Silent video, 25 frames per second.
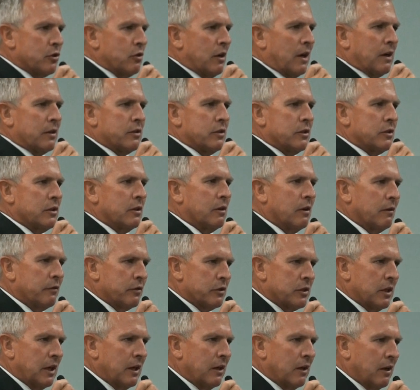structures that
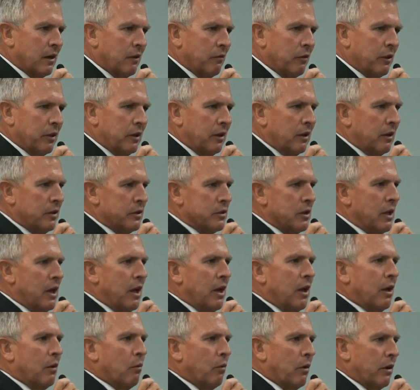I've seen over the years,
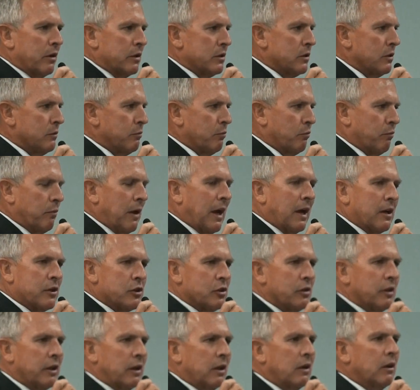where it's
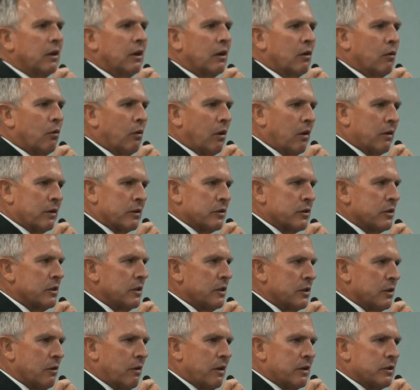actually, in all
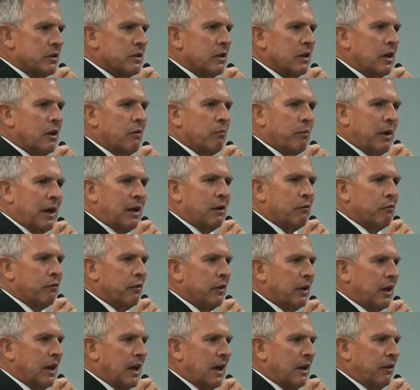honesty, as I see it, better for
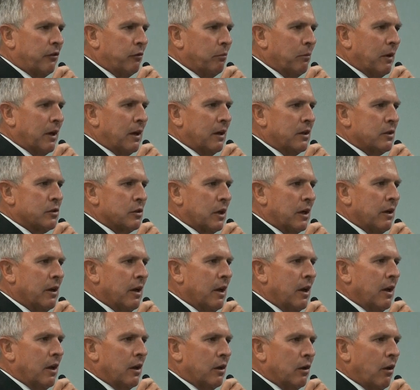the case
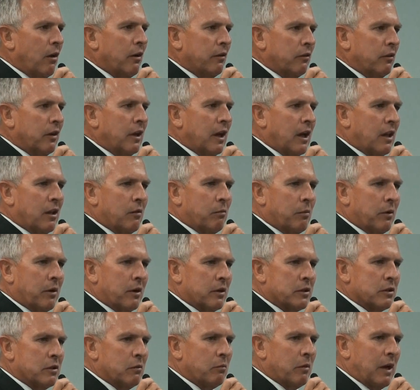manager not to get the
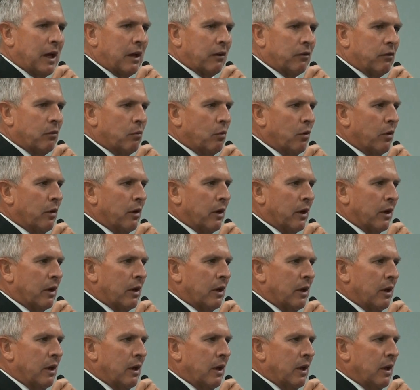person back to work.
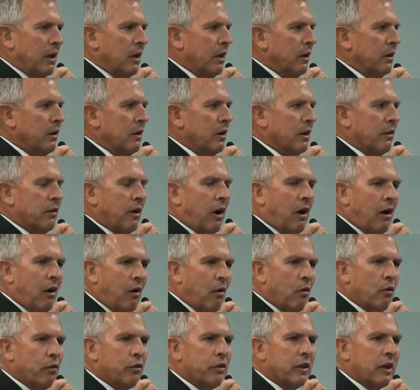You know, the
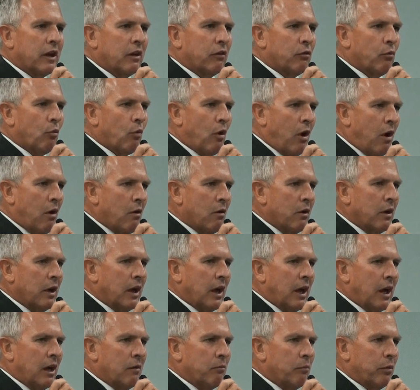whole thing's
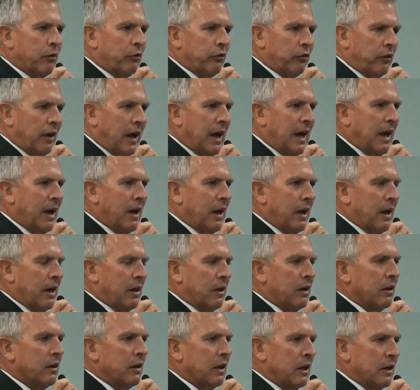wrong and bizarre,
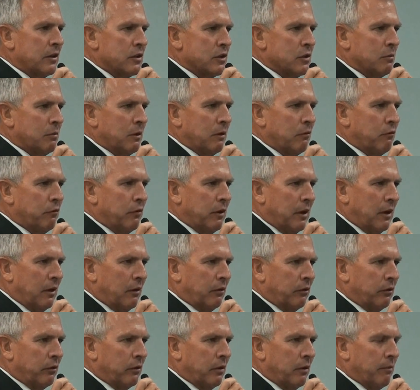and it needs to be
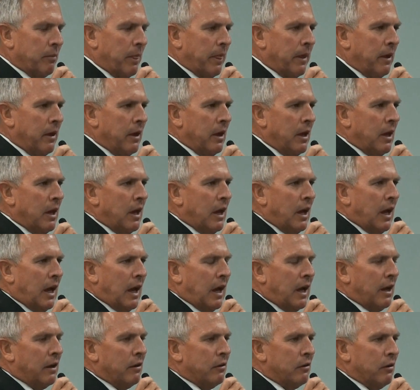fixed.
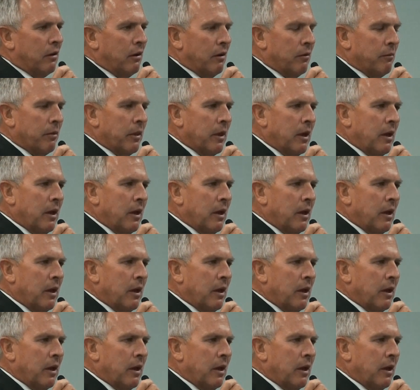And